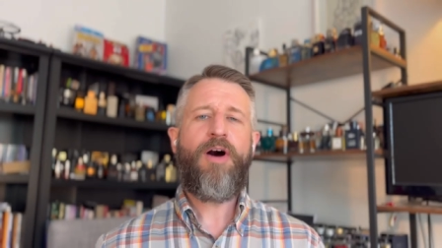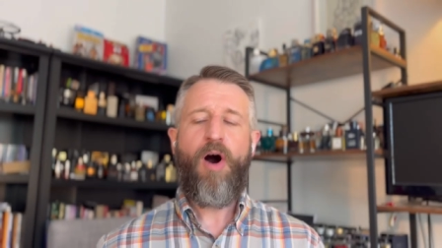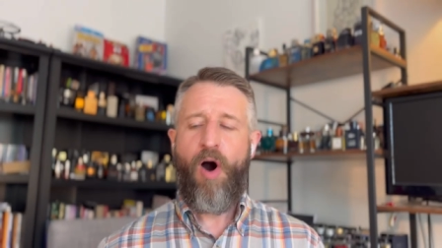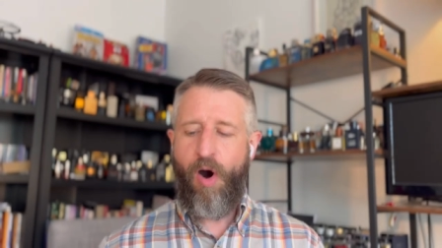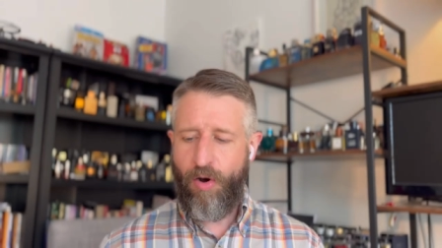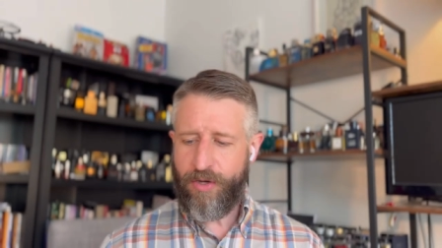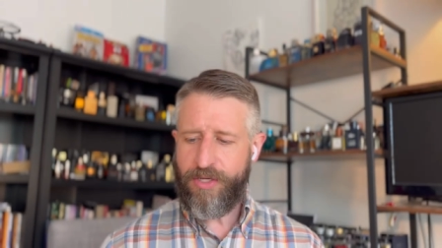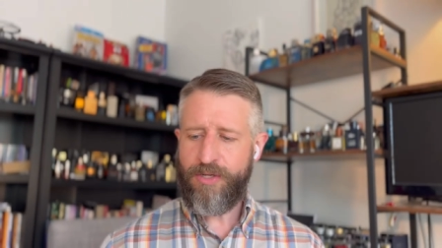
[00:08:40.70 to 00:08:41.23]

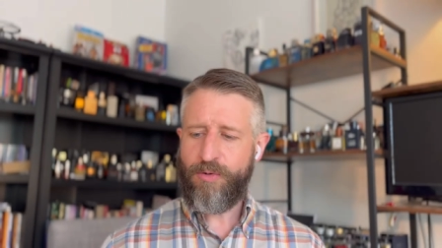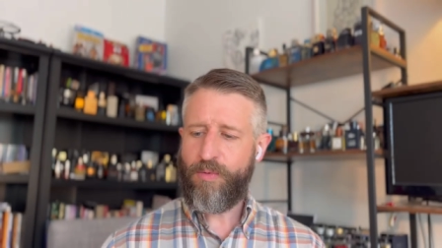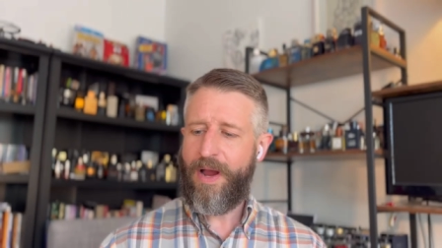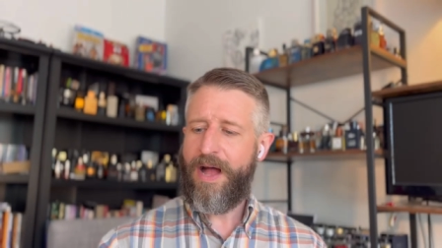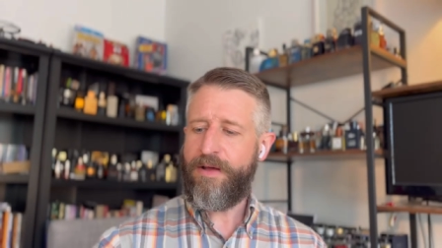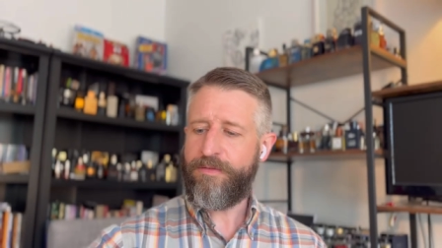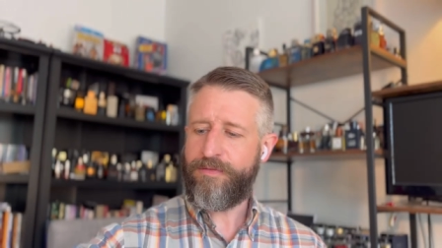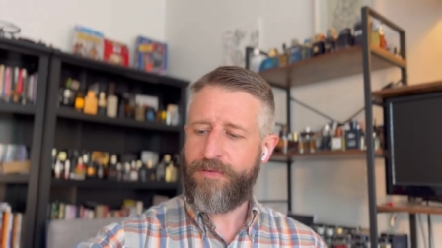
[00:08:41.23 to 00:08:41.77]
all year
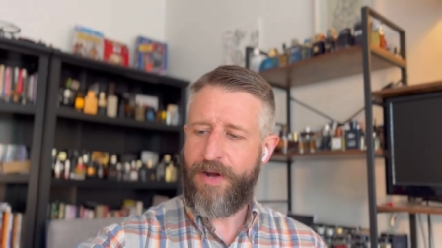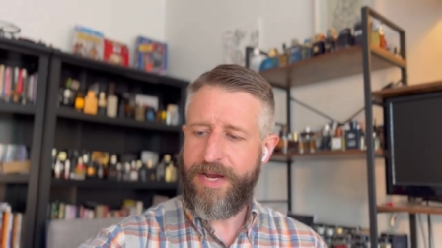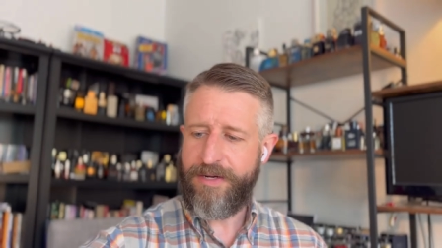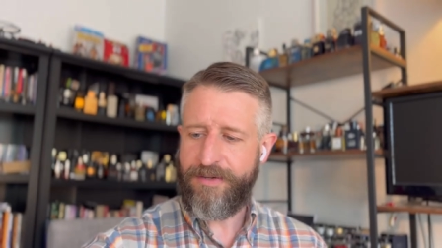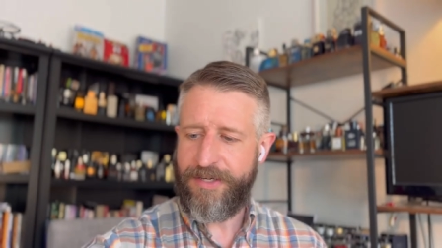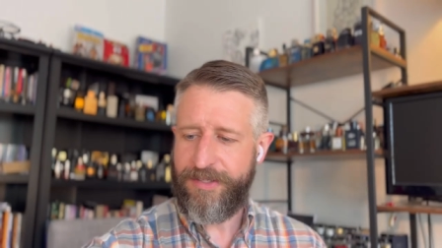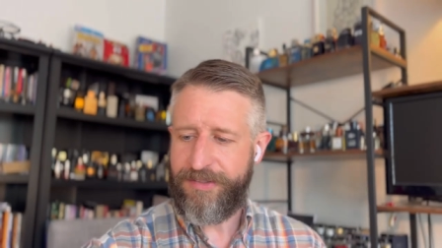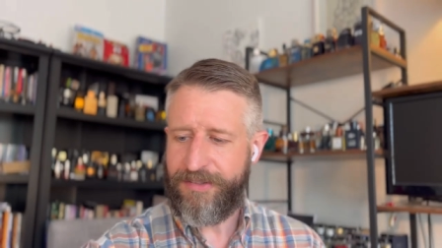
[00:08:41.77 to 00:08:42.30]
round
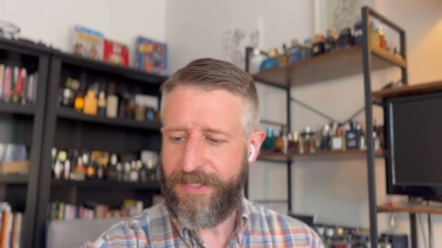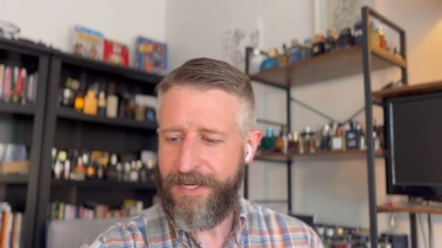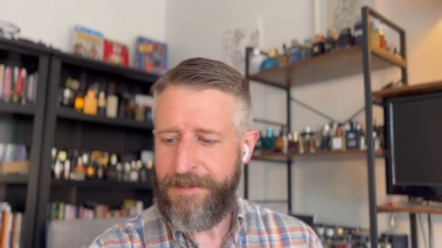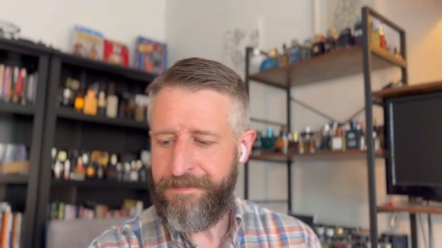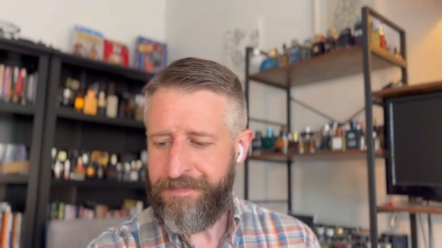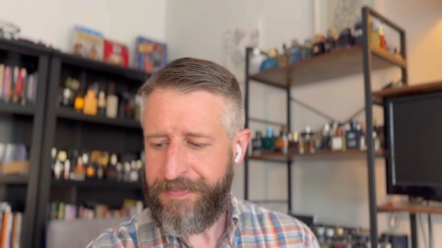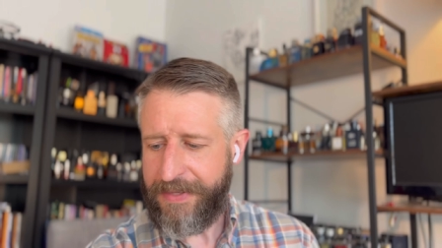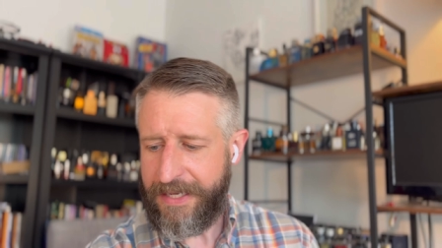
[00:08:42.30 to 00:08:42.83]
fragrance.
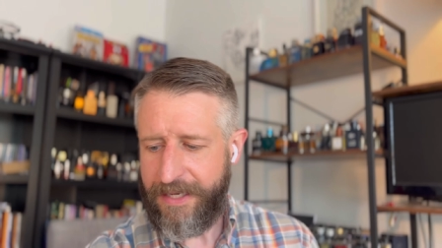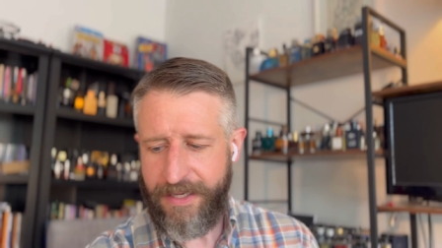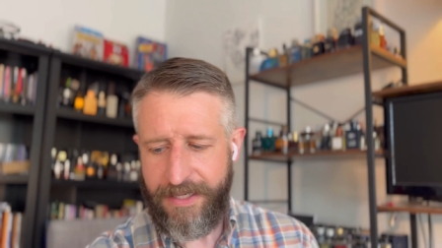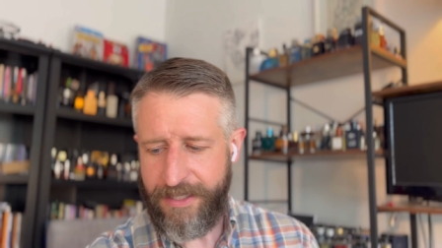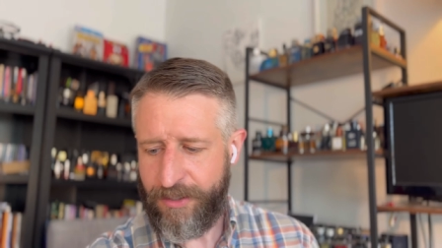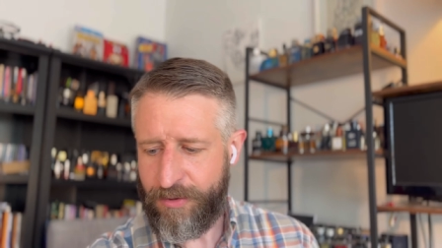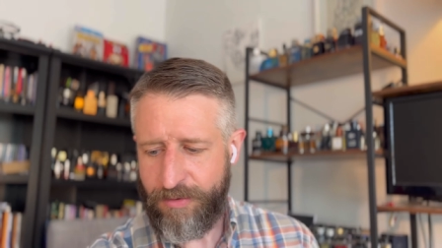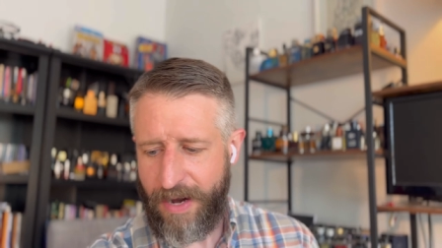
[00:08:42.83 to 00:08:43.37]

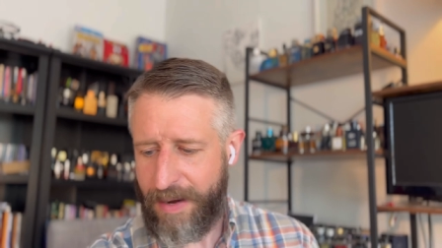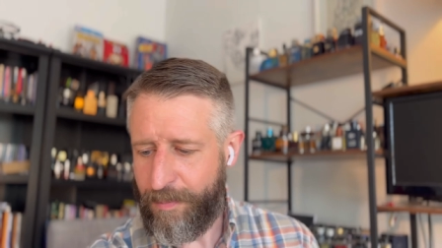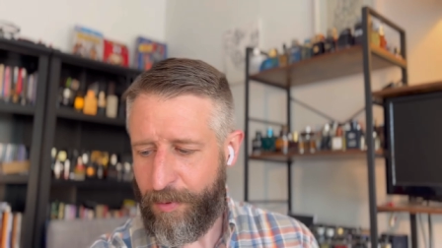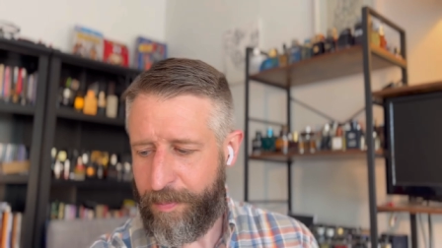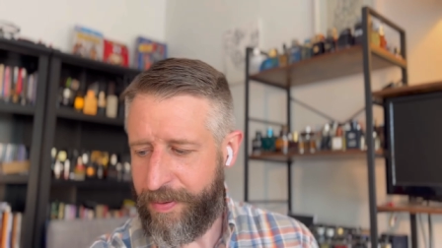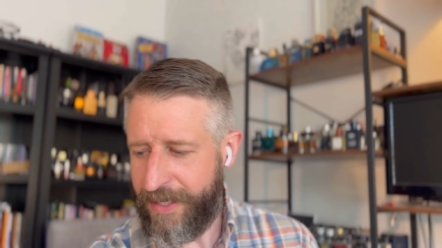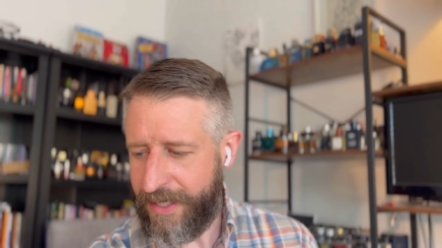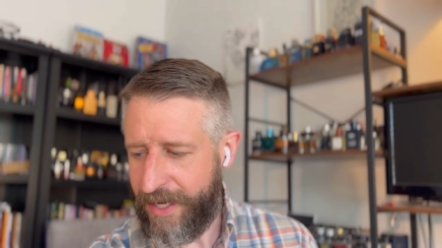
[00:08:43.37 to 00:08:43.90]

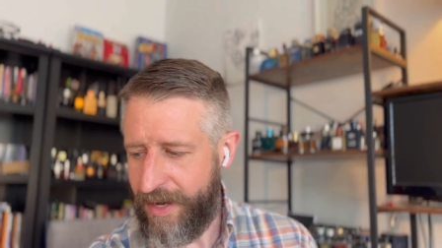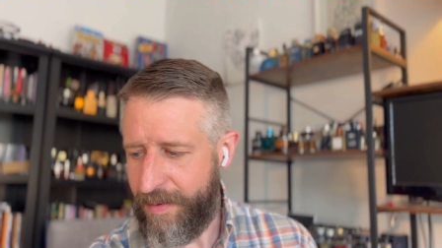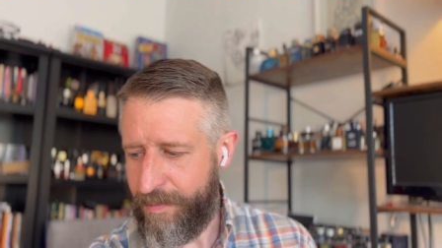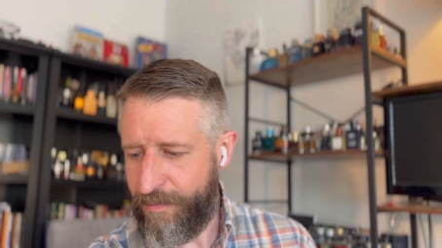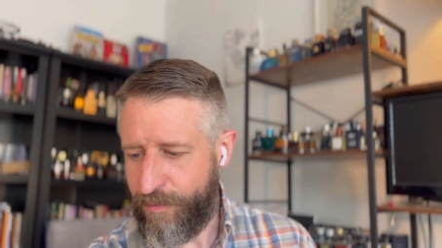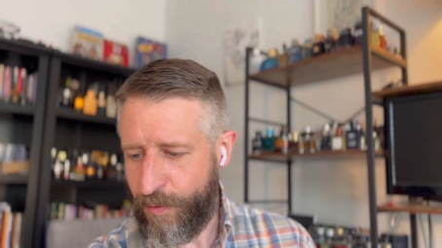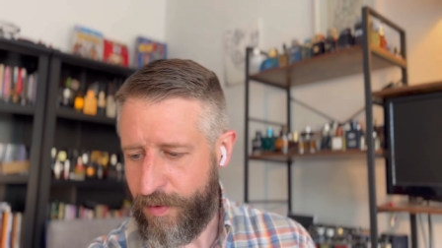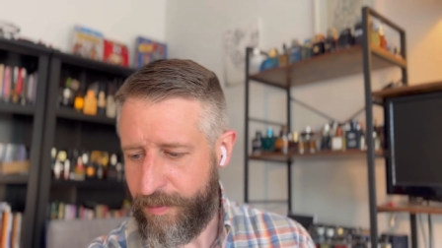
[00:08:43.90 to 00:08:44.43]
Incredible
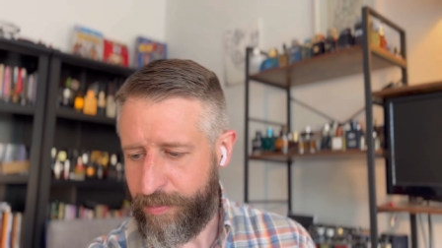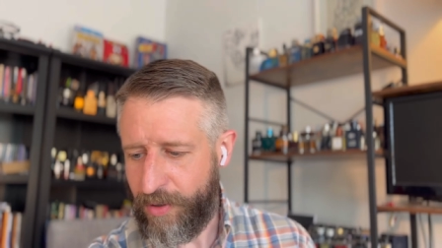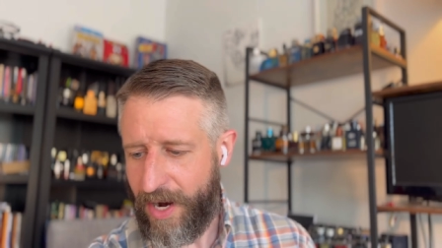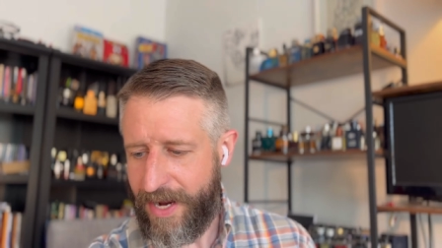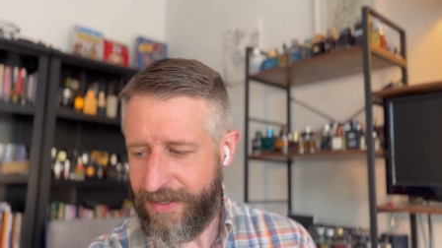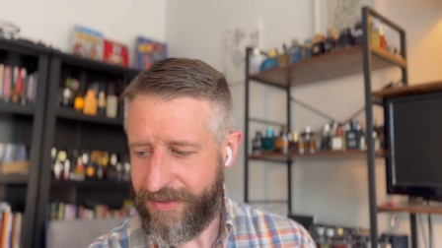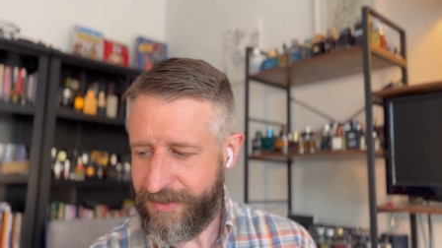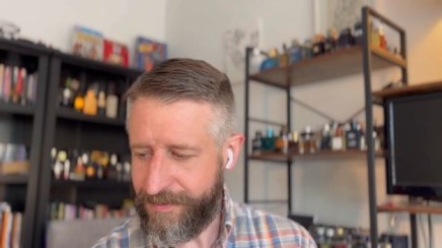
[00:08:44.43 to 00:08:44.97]
pickup for the
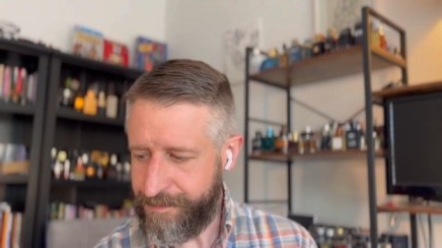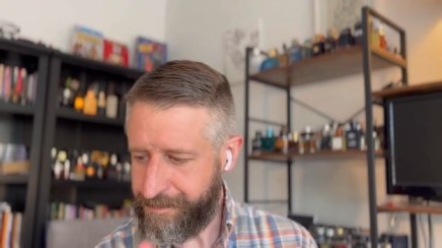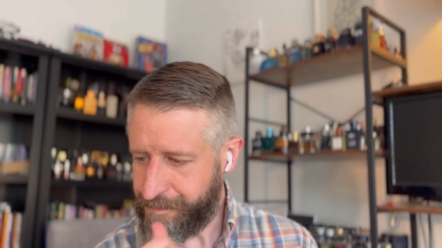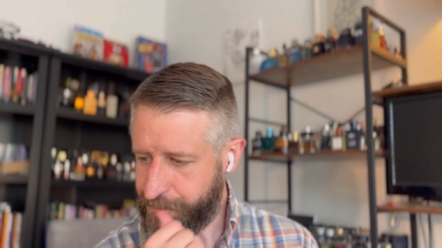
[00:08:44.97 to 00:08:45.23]
price.